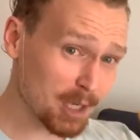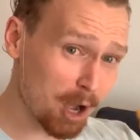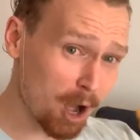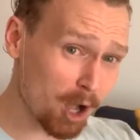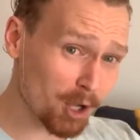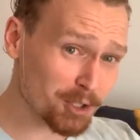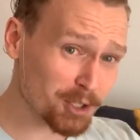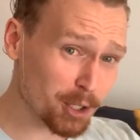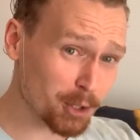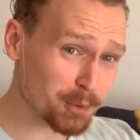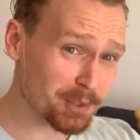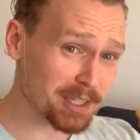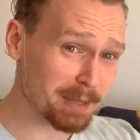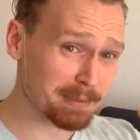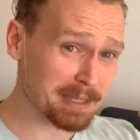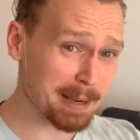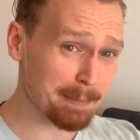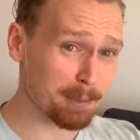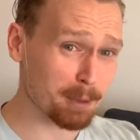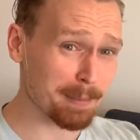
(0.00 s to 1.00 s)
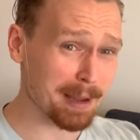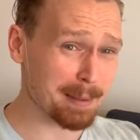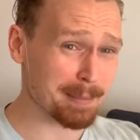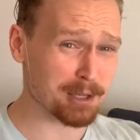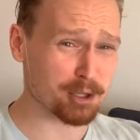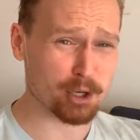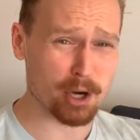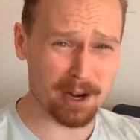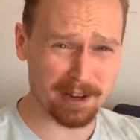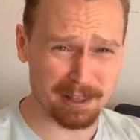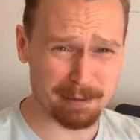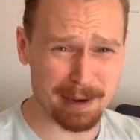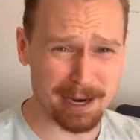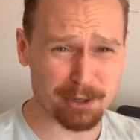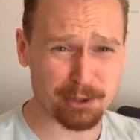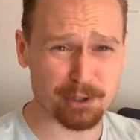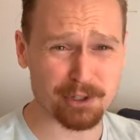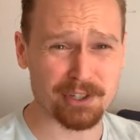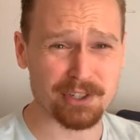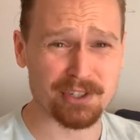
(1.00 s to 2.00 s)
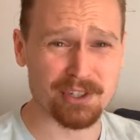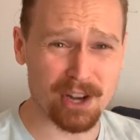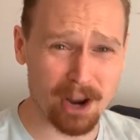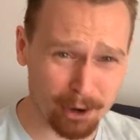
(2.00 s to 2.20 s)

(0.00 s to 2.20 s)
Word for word: Also, September baby. Jonathan Majors is